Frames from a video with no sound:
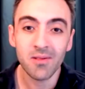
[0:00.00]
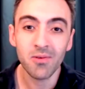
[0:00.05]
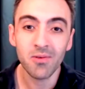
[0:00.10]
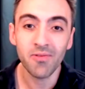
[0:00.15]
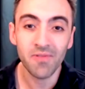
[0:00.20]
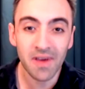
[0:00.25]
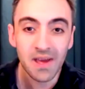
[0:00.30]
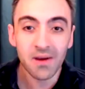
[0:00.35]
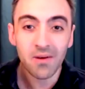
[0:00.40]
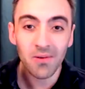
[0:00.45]

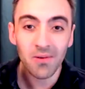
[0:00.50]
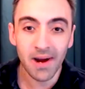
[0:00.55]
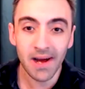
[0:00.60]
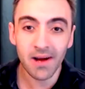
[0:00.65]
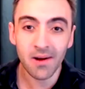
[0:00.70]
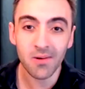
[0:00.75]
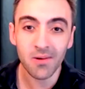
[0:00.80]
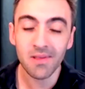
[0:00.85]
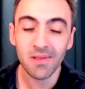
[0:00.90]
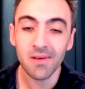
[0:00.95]
figure
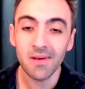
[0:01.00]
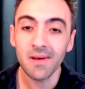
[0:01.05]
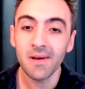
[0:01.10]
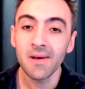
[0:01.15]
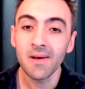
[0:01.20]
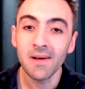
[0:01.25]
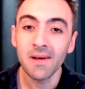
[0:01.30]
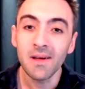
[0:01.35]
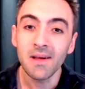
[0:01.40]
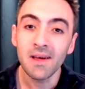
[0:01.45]
out,
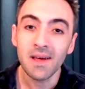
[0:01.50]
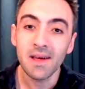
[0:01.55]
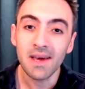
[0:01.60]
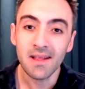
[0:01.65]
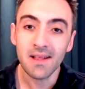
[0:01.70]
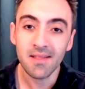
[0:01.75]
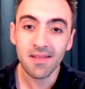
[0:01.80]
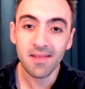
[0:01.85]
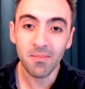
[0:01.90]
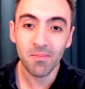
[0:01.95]

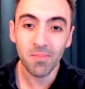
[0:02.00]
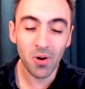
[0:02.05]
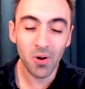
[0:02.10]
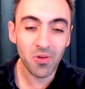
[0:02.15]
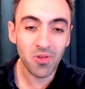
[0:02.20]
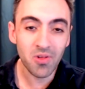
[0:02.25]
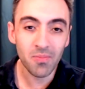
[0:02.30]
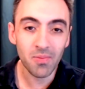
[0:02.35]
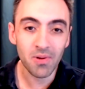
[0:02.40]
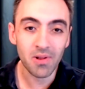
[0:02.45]
it's impossible